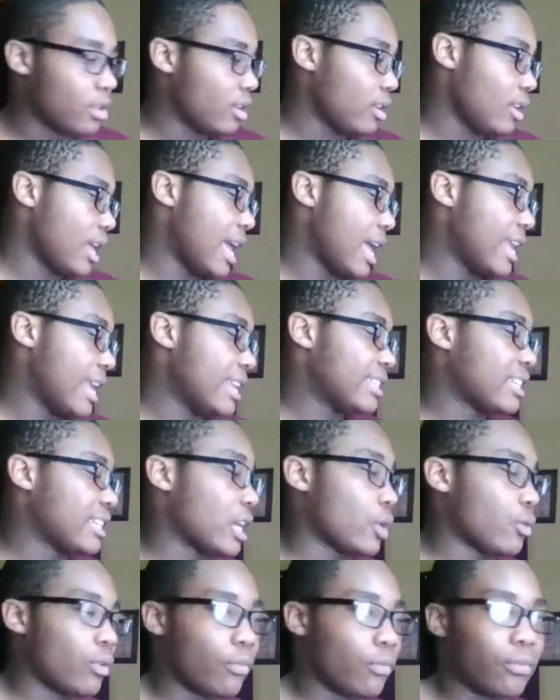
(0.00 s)
and it's
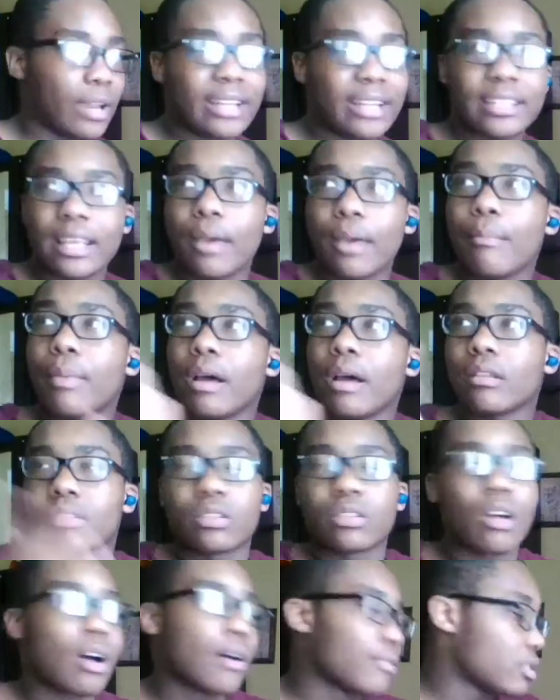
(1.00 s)
going to reflect and
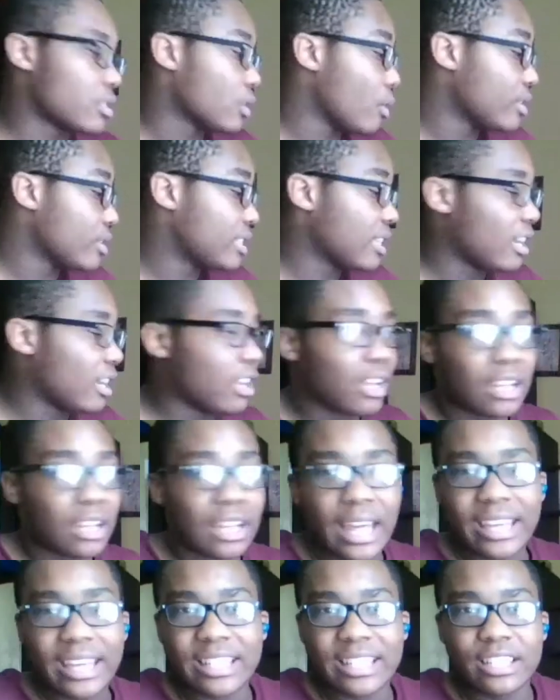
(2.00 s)
bounce off, so it's going to look
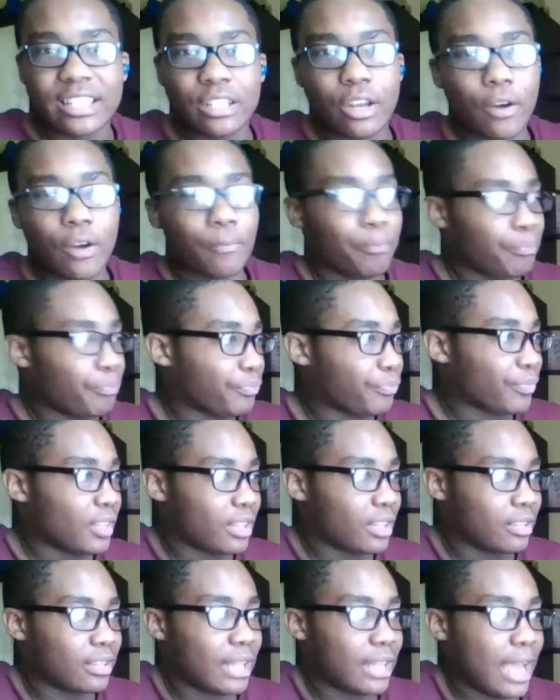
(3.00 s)
like it's, you know,
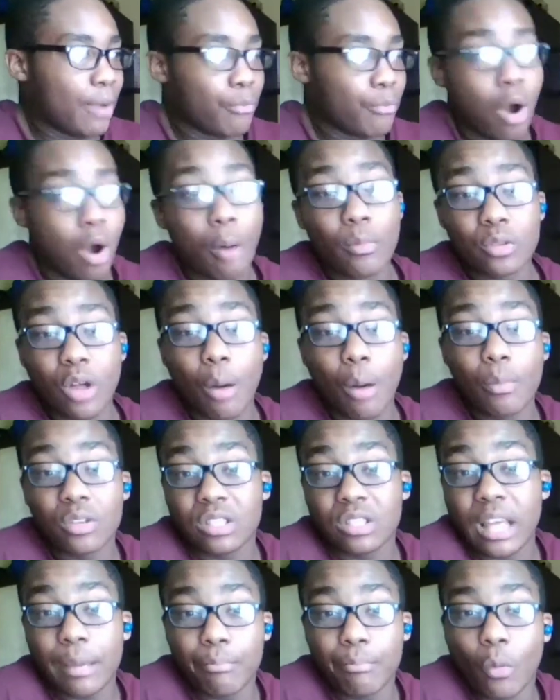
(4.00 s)

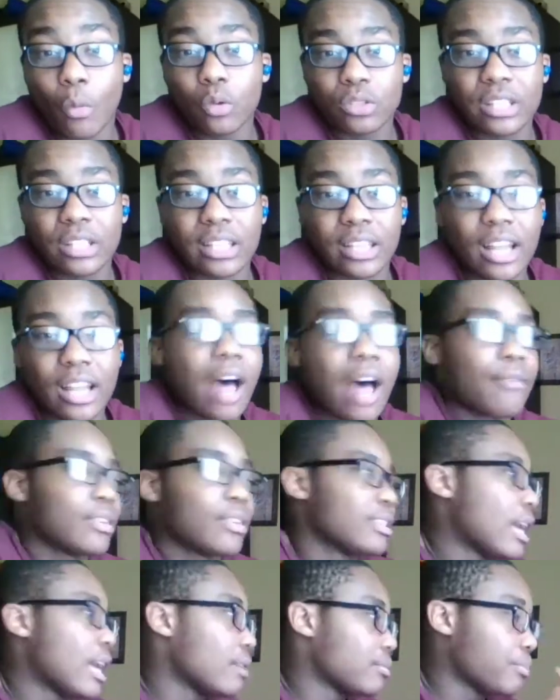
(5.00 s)
almost like molten
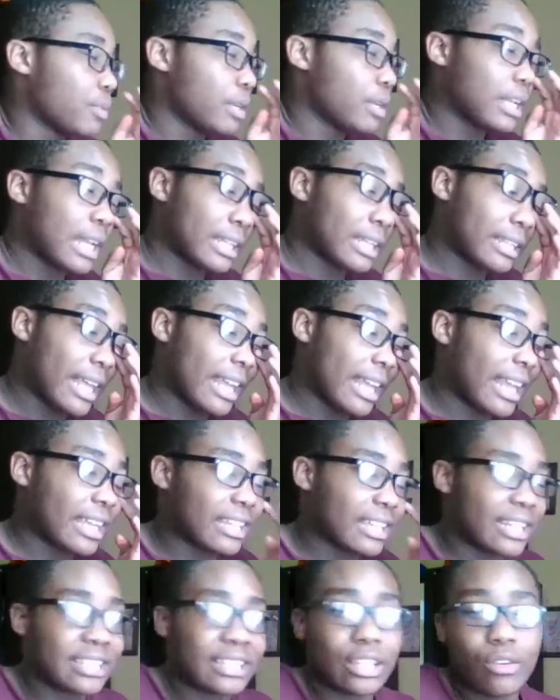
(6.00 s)
lava. I'll put it like that. Like,
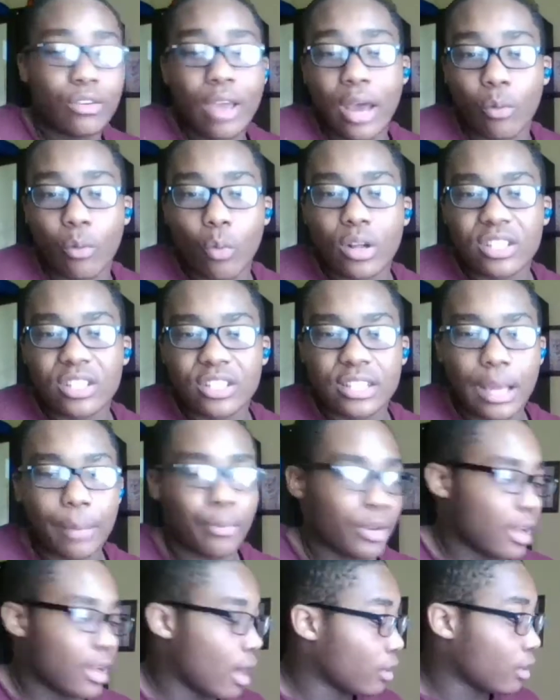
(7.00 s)
let's say you had one
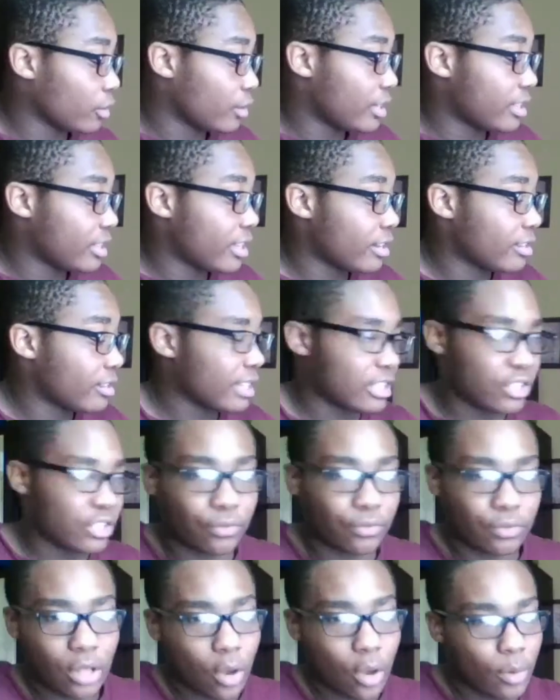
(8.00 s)
separate color in there, like
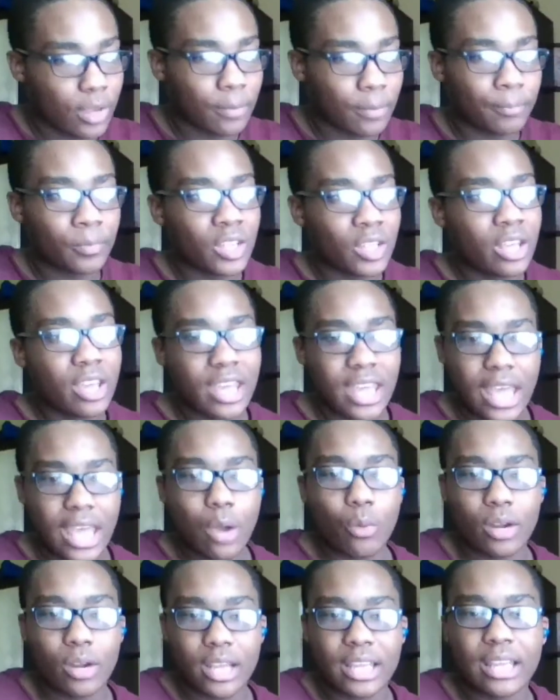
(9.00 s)
just flowing, it
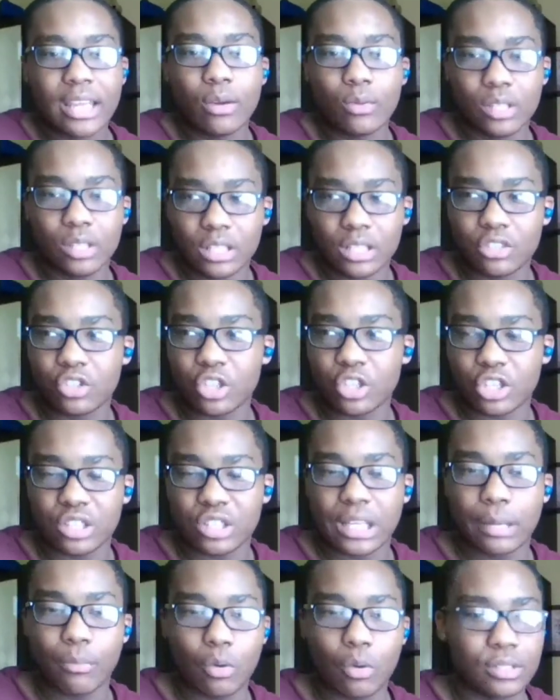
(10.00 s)
would look just
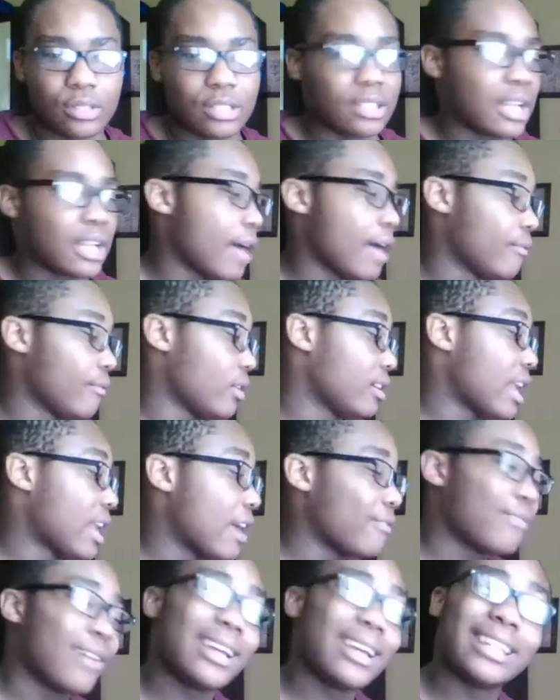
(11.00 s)
like molten lava. And I
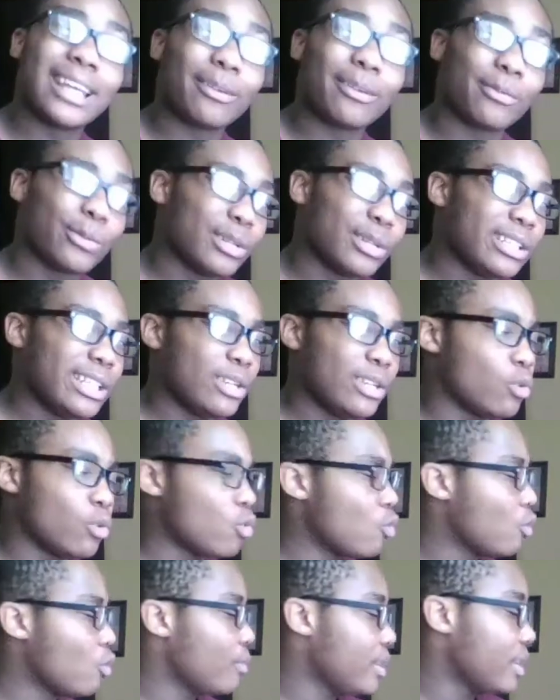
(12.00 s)
find that really
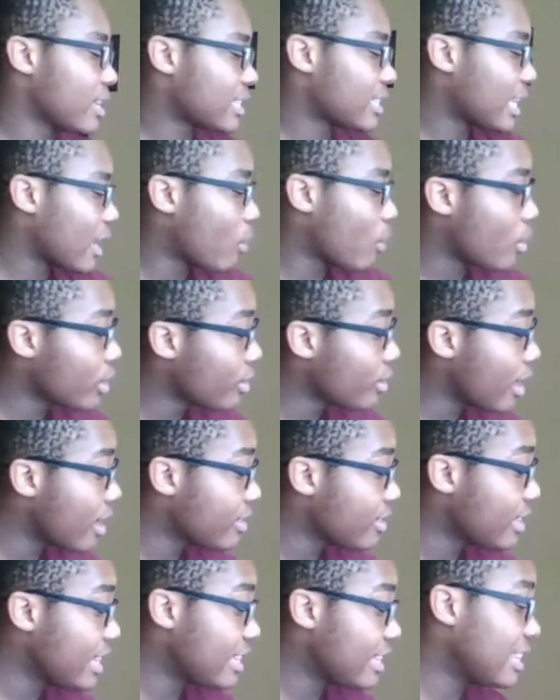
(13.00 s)
cool because, and I wonder how
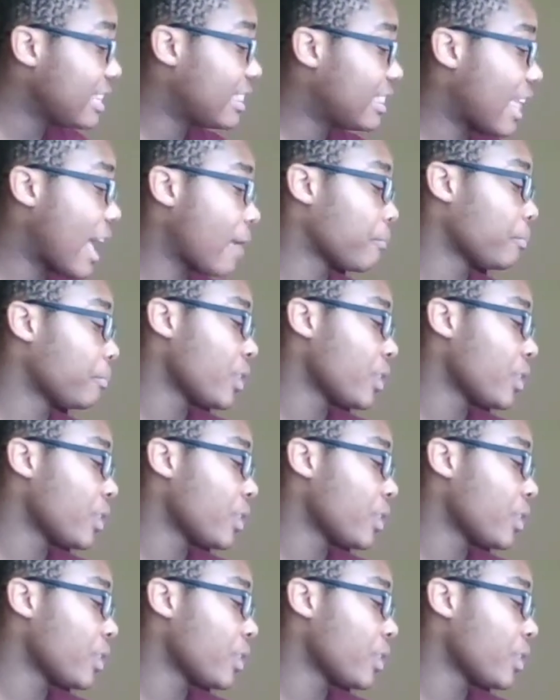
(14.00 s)
they did that.